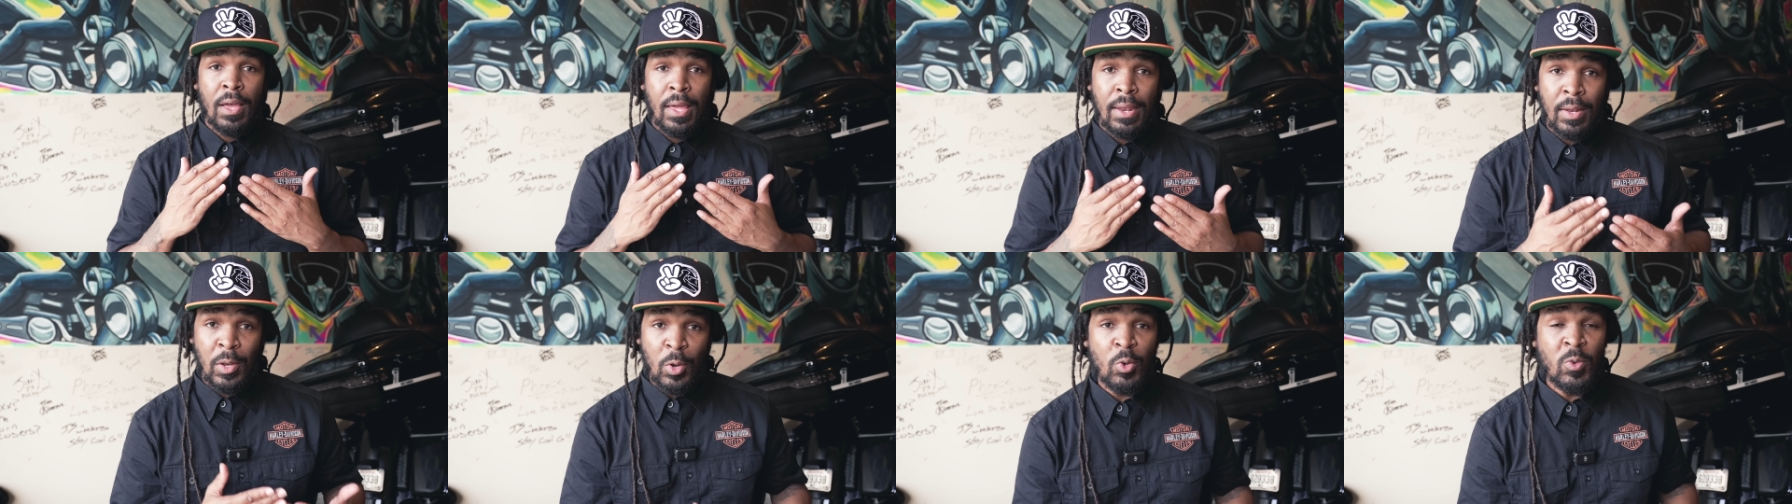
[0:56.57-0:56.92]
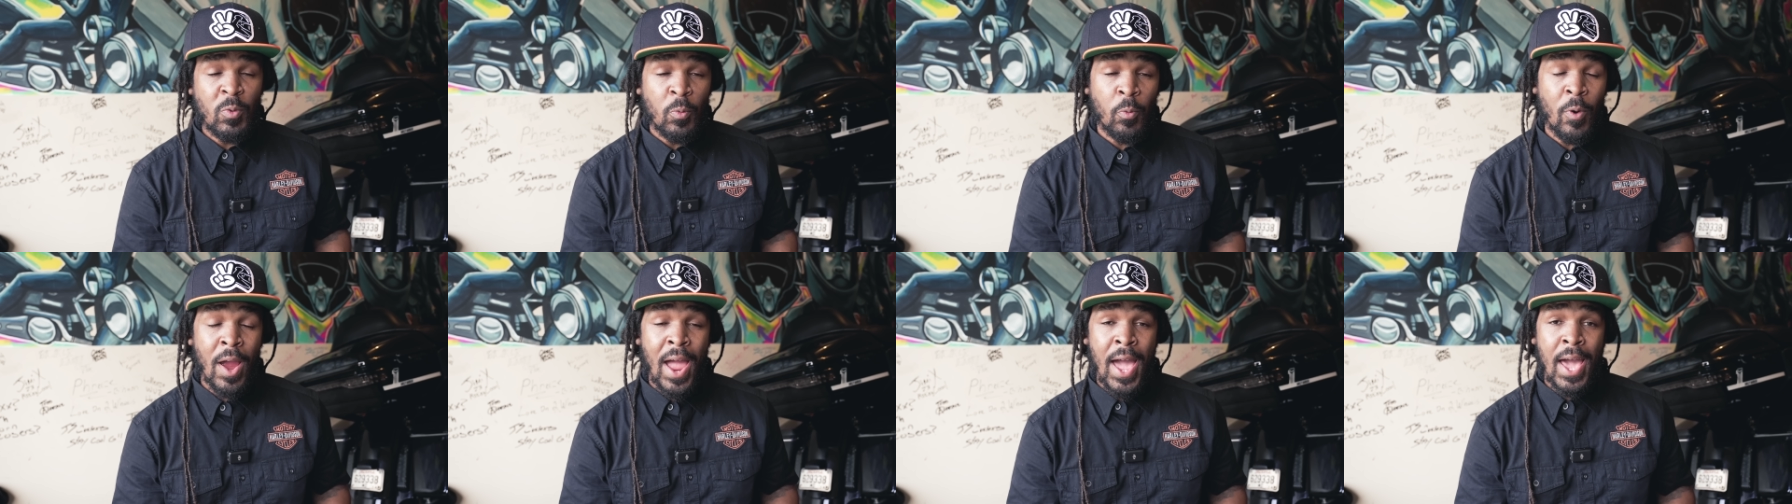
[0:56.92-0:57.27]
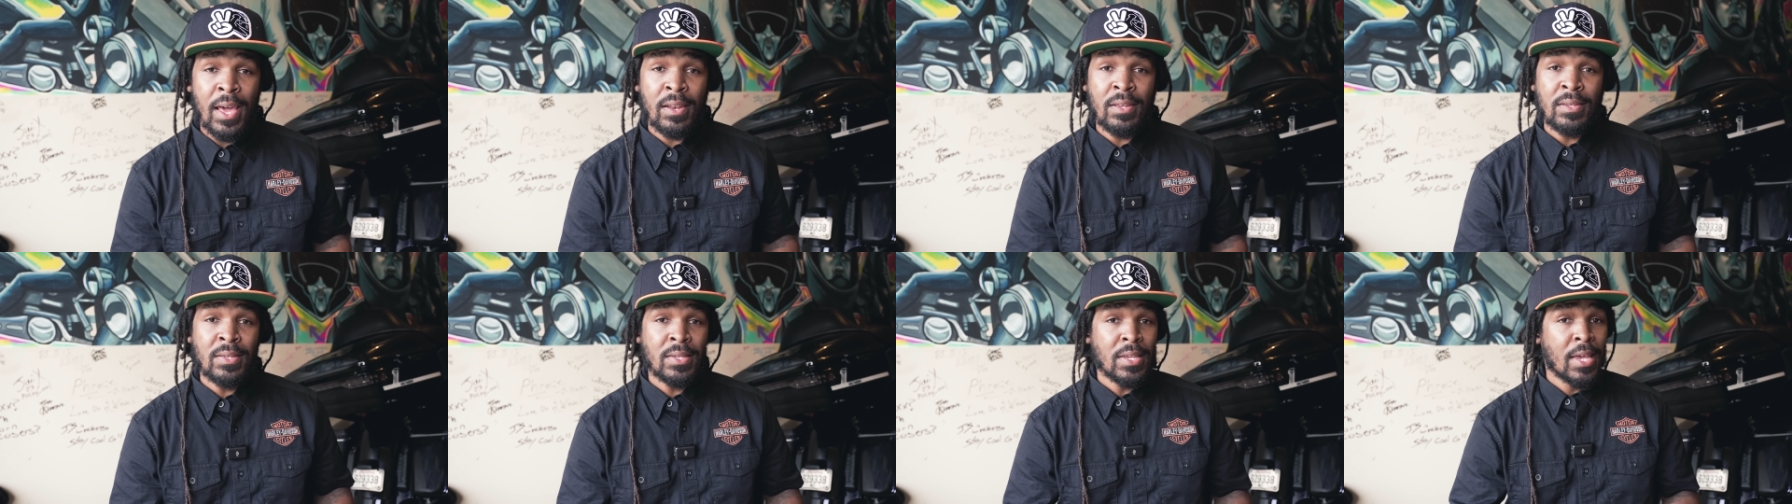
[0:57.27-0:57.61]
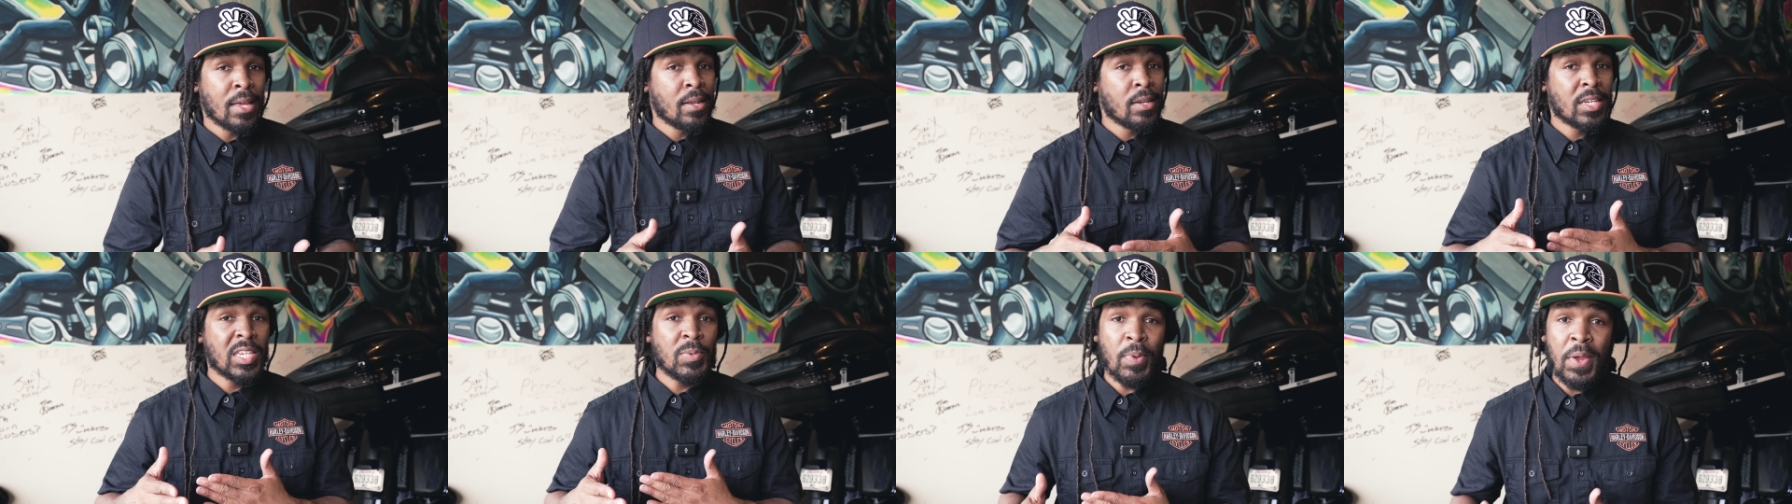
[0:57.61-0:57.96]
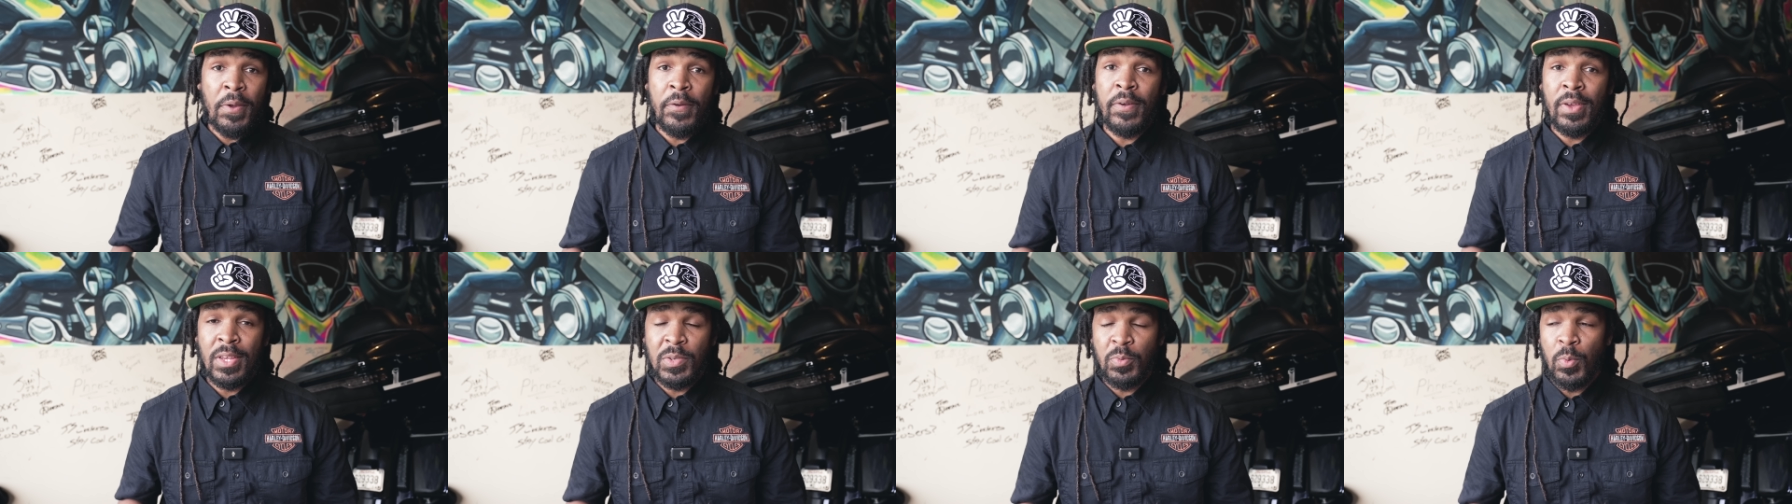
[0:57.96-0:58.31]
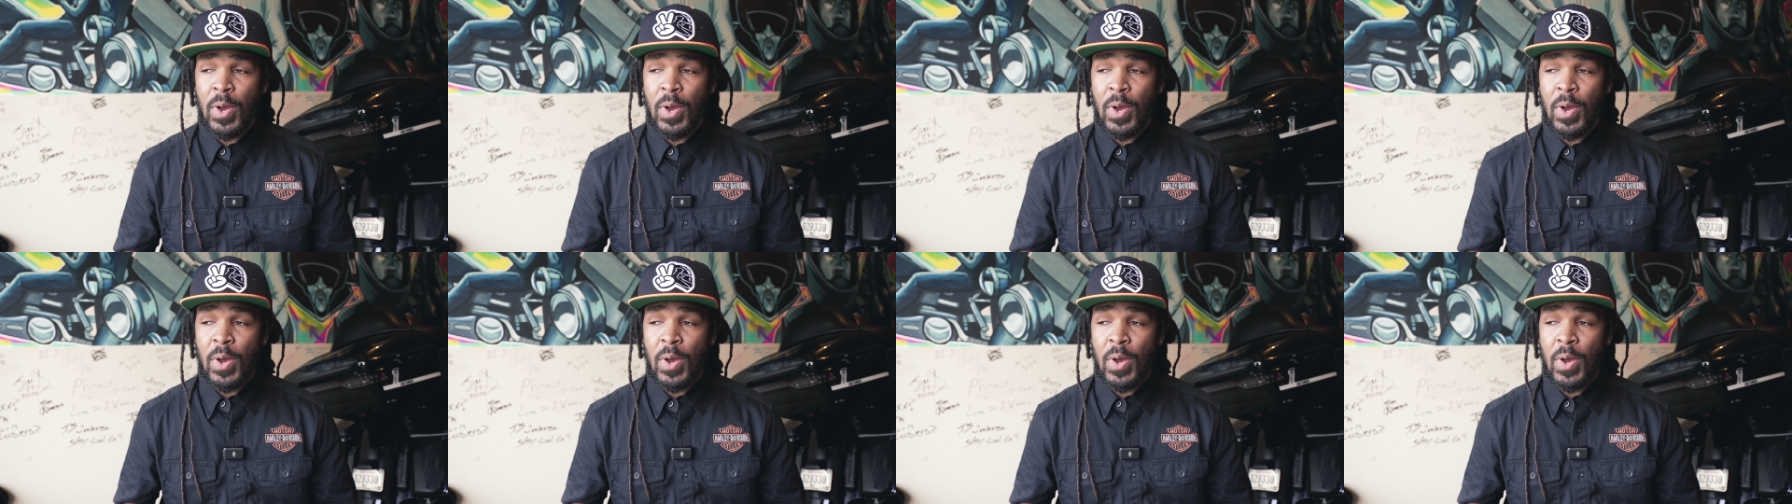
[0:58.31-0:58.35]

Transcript: new riders and experienced